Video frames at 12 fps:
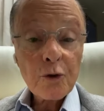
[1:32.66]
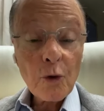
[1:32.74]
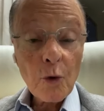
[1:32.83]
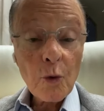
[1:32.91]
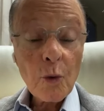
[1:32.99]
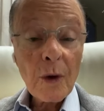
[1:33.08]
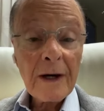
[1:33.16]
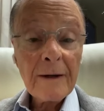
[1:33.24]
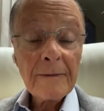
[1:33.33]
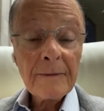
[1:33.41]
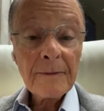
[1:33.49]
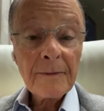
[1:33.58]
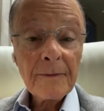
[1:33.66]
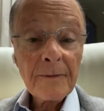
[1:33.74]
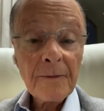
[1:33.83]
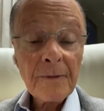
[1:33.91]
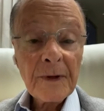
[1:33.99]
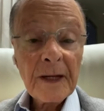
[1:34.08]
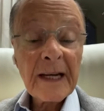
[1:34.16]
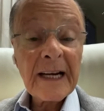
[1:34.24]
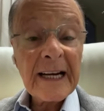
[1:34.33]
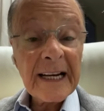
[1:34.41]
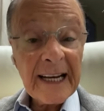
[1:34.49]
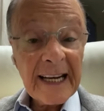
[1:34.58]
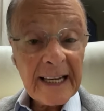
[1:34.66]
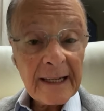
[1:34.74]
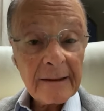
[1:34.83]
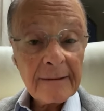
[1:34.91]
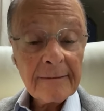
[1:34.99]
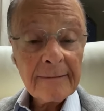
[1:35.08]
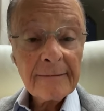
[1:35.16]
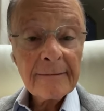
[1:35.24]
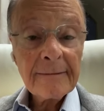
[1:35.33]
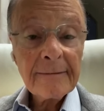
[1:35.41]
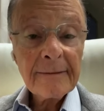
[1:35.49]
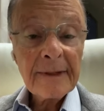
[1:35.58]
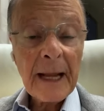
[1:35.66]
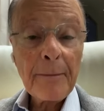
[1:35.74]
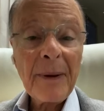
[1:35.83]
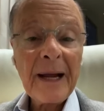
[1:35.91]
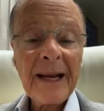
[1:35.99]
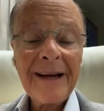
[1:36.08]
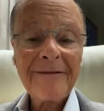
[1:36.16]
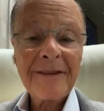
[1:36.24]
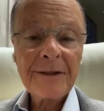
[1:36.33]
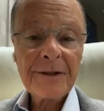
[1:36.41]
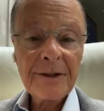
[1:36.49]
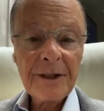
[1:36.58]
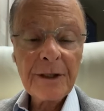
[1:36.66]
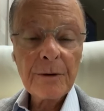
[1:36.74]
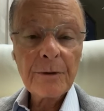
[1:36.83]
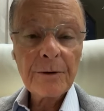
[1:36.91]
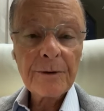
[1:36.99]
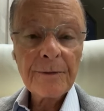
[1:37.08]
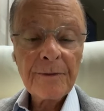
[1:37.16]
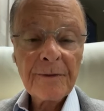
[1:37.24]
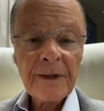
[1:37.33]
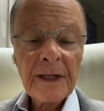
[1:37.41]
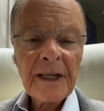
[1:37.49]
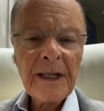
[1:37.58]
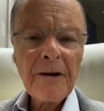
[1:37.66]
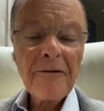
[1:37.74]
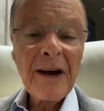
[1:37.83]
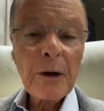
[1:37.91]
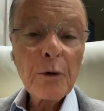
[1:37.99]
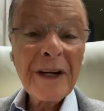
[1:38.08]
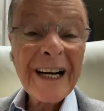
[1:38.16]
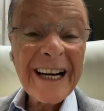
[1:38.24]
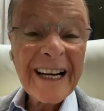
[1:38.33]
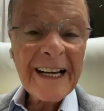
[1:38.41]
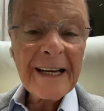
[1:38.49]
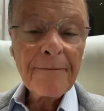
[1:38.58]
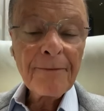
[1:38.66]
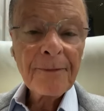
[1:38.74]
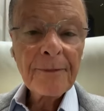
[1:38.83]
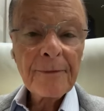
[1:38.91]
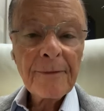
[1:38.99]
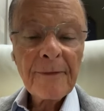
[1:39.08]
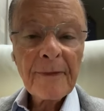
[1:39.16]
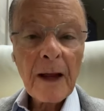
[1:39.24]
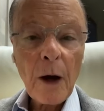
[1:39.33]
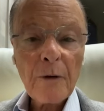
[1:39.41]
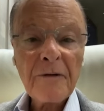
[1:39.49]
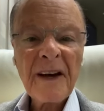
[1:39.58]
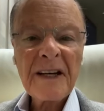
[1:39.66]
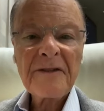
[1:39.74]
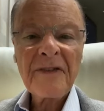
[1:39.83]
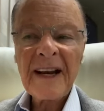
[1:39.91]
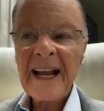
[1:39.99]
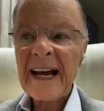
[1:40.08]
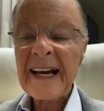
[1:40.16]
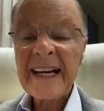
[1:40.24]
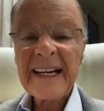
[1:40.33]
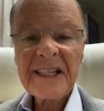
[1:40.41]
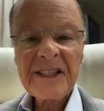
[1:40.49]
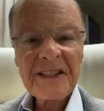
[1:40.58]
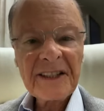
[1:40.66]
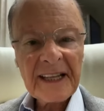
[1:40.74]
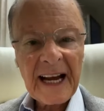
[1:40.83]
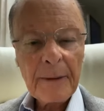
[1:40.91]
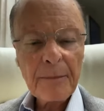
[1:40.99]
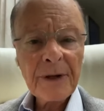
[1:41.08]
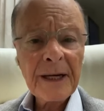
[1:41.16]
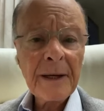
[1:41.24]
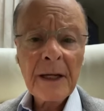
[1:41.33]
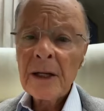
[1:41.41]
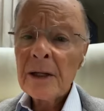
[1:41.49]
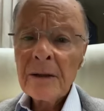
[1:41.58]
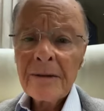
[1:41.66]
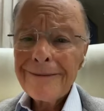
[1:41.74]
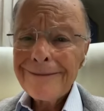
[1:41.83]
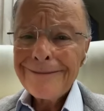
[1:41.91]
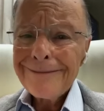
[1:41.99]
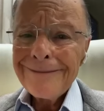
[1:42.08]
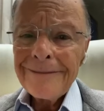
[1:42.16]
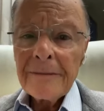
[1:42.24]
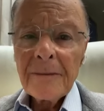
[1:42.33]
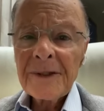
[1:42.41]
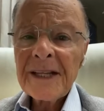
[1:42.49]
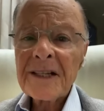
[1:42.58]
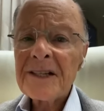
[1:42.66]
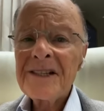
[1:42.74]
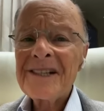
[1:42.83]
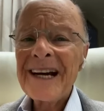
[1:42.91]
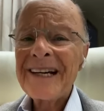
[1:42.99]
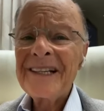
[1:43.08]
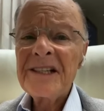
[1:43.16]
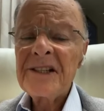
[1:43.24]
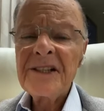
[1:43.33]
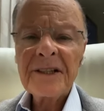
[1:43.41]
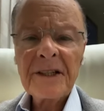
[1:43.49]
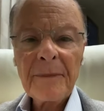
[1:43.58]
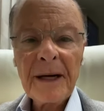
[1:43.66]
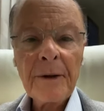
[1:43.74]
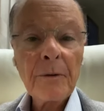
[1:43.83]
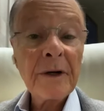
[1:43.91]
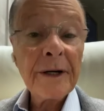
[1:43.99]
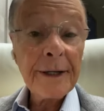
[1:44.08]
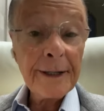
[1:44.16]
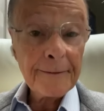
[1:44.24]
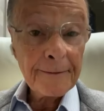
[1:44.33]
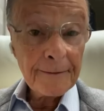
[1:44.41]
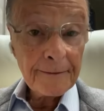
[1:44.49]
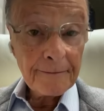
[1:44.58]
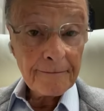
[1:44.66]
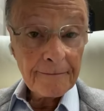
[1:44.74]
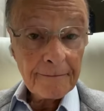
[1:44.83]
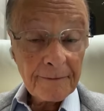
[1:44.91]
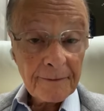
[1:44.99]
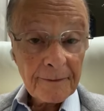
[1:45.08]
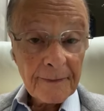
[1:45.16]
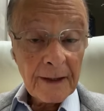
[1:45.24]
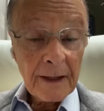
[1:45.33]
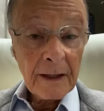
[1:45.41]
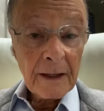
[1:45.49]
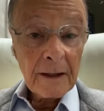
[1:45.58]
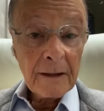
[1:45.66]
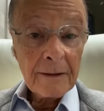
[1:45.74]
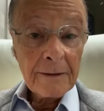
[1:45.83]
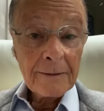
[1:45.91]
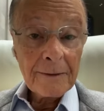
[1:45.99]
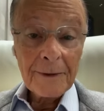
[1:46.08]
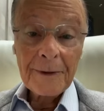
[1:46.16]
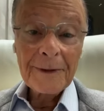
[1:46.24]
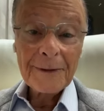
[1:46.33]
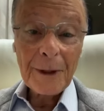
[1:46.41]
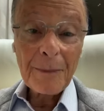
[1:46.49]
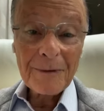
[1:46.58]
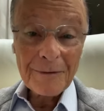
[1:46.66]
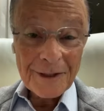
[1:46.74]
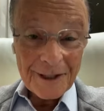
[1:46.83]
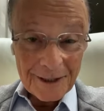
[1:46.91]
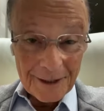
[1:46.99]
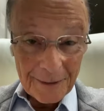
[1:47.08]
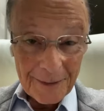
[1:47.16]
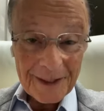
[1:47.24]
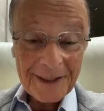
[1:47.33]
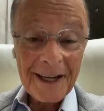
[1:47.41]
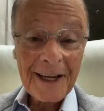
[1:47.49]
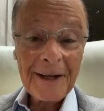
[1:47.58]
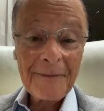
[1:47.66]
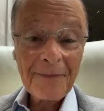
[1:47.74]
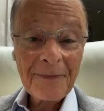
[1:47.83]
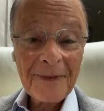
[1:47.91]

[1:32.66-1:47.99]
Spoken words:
is that when the person believes, when they believe in the Word of God, and I say believe, not just to acknowledge that God exists, because many people know God exists, but they don't believe in Him.